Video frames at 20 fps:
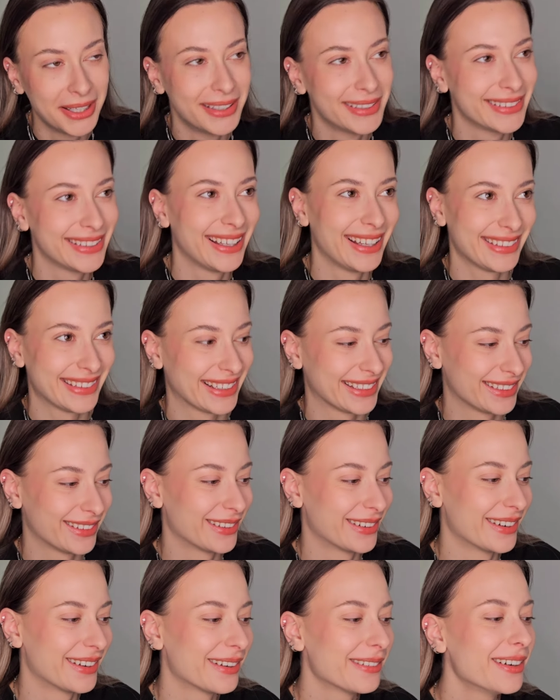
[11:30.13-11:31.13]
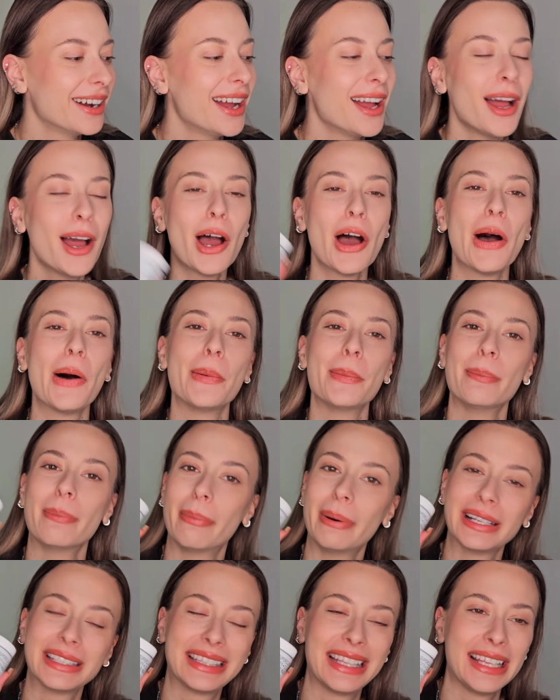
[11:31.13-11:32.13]
that I don't know.
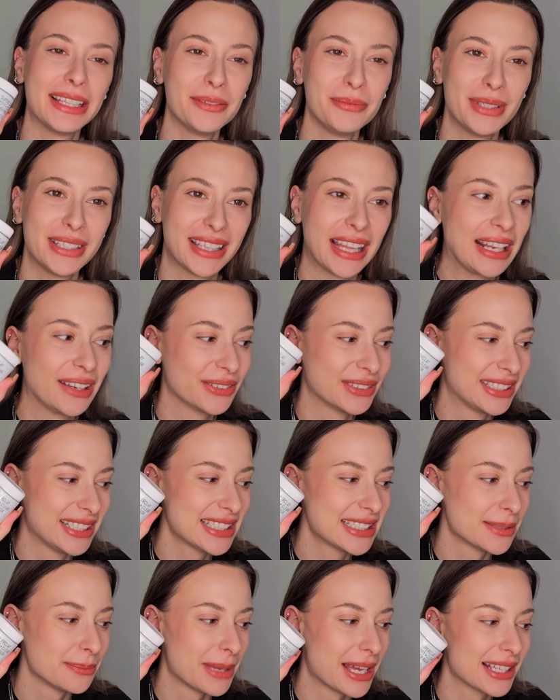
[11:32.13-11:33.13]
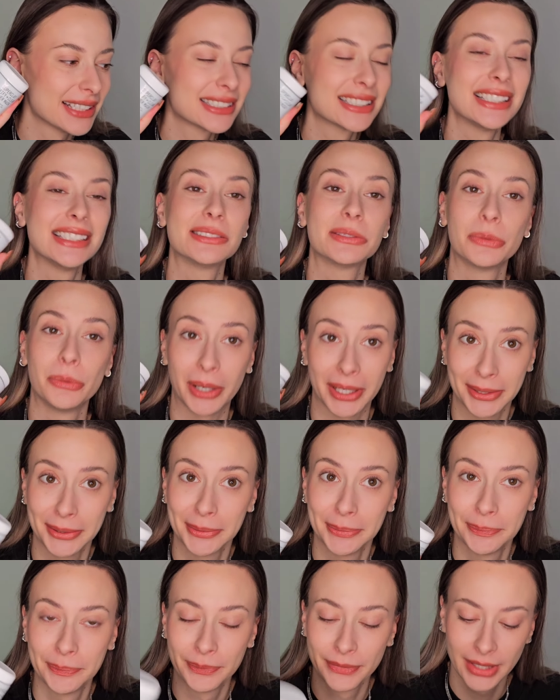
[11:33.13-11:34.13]
But let me tell you, this mask is great.
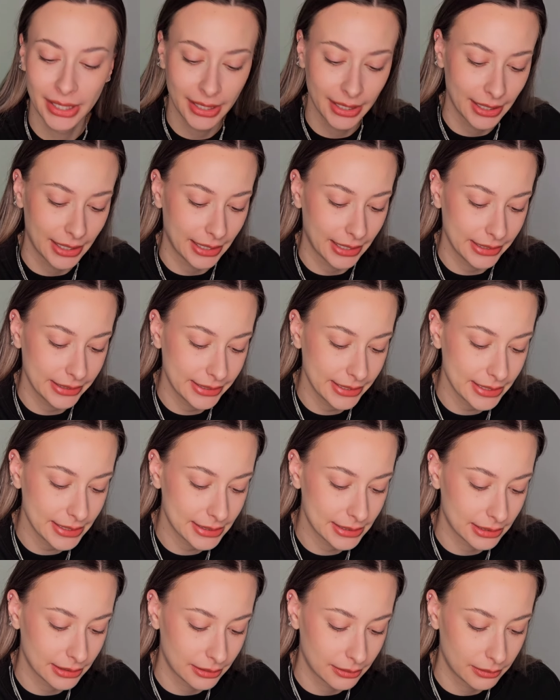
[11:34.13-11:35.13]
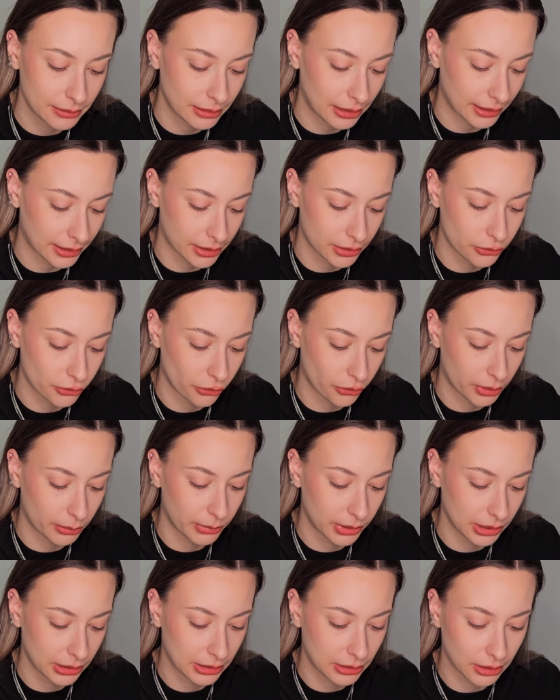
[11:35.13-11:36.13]
It is like a
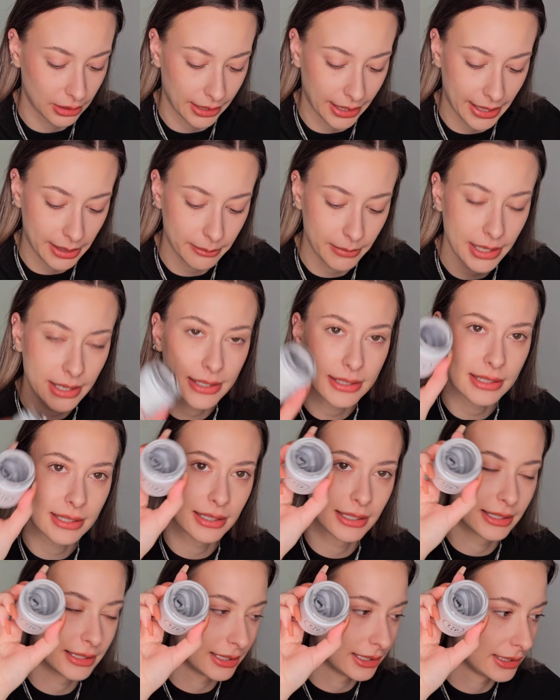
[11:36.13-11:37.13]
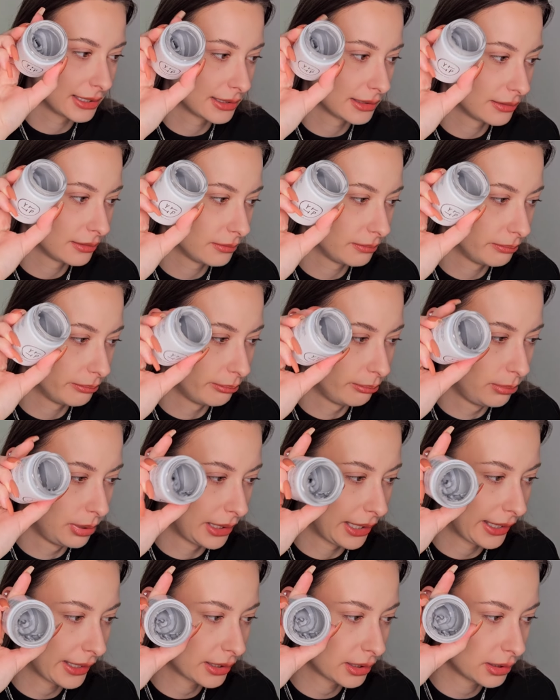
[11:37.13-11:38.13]
normal clay mask. It is
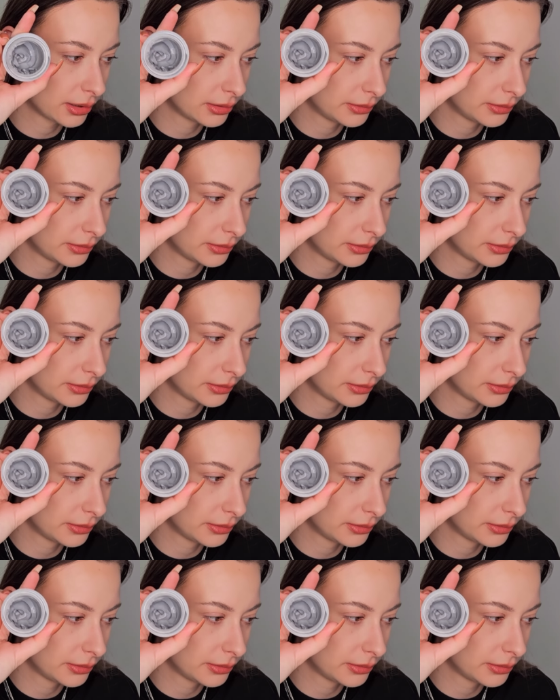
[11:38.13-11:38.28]
black